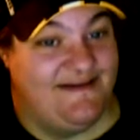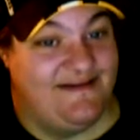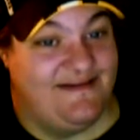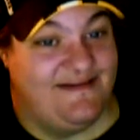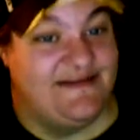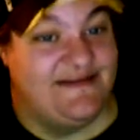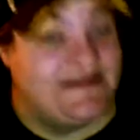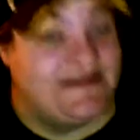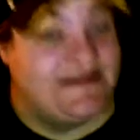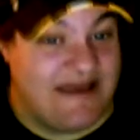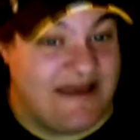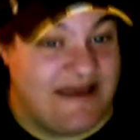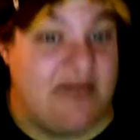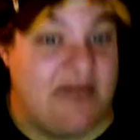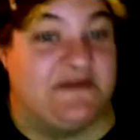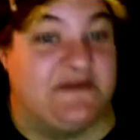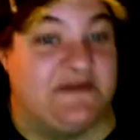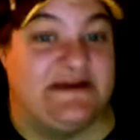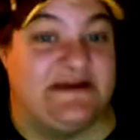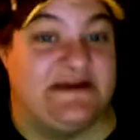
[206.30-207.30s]
This
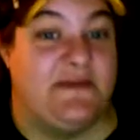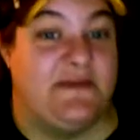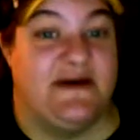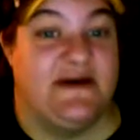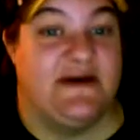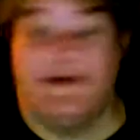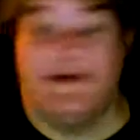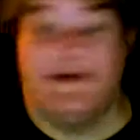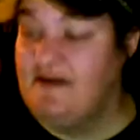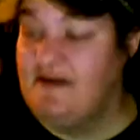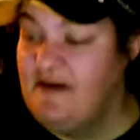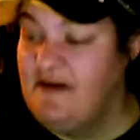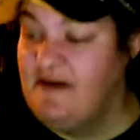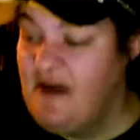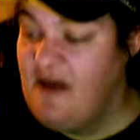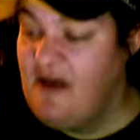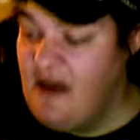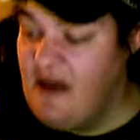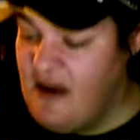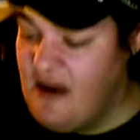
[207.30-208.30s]
game is epic.
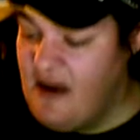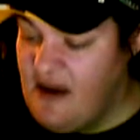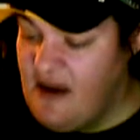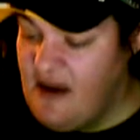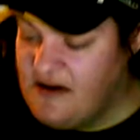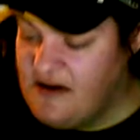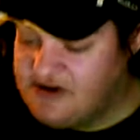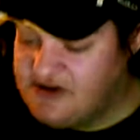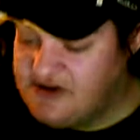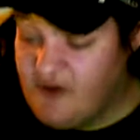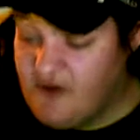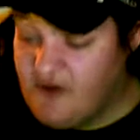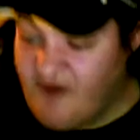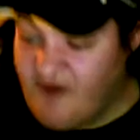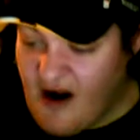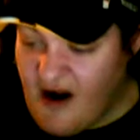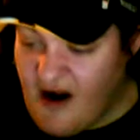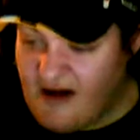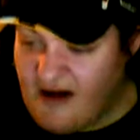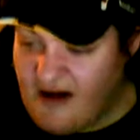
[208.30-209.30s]
So
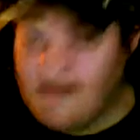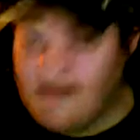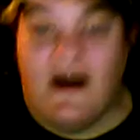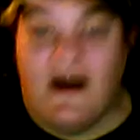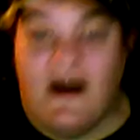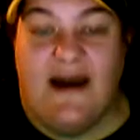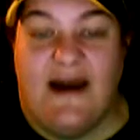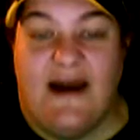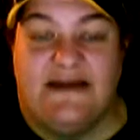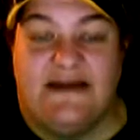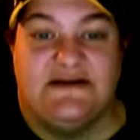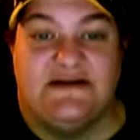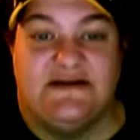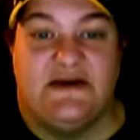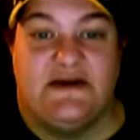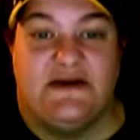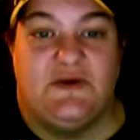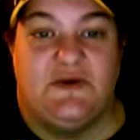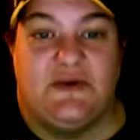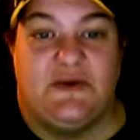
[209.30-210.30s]
far, I can
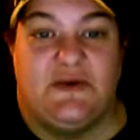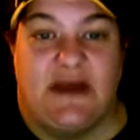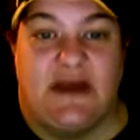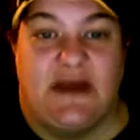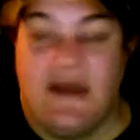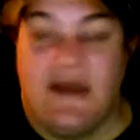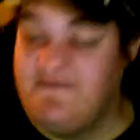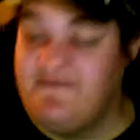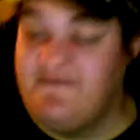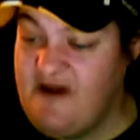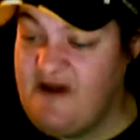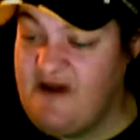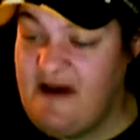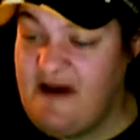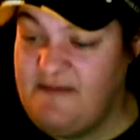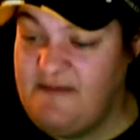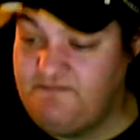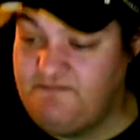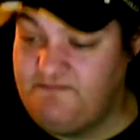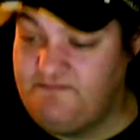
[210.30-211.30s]
tell you that I'm
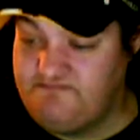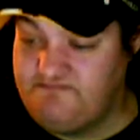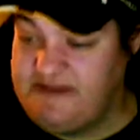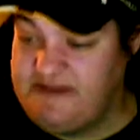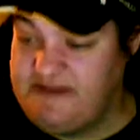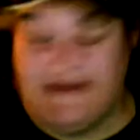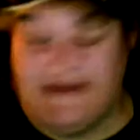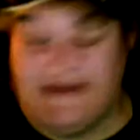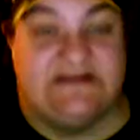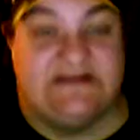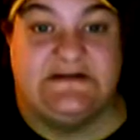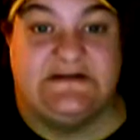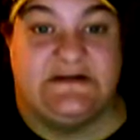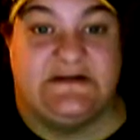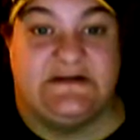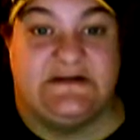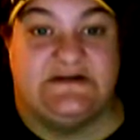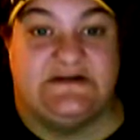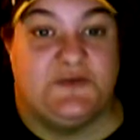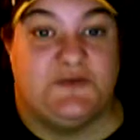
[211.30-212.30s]
very
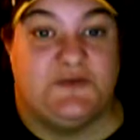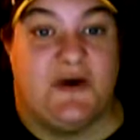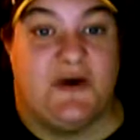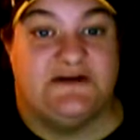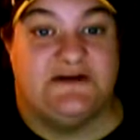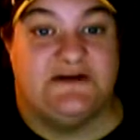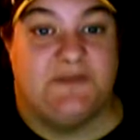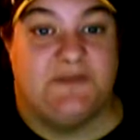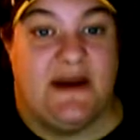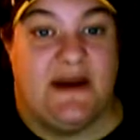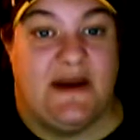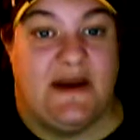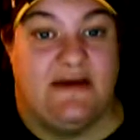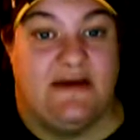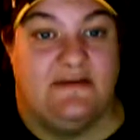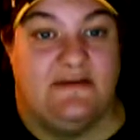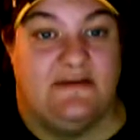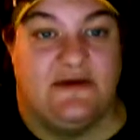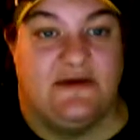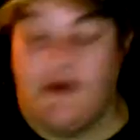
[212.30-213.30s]
pleasantly surprised by it.
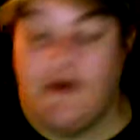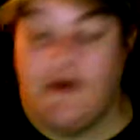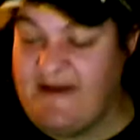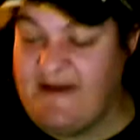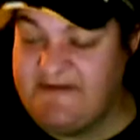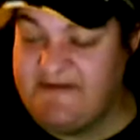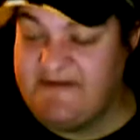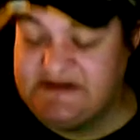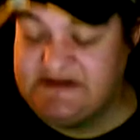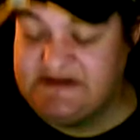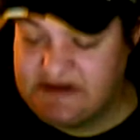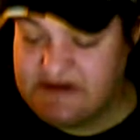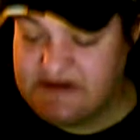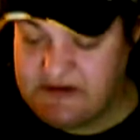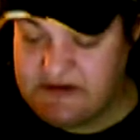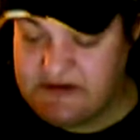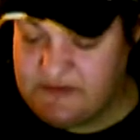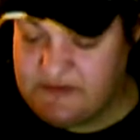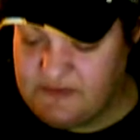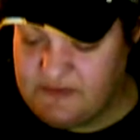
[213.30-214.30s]
The graphics
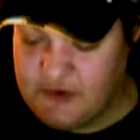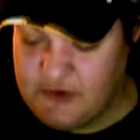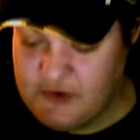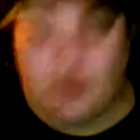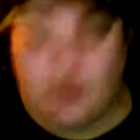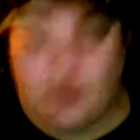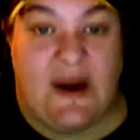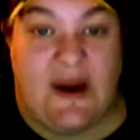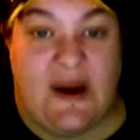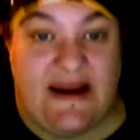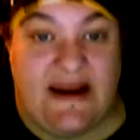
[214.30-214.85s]
are great.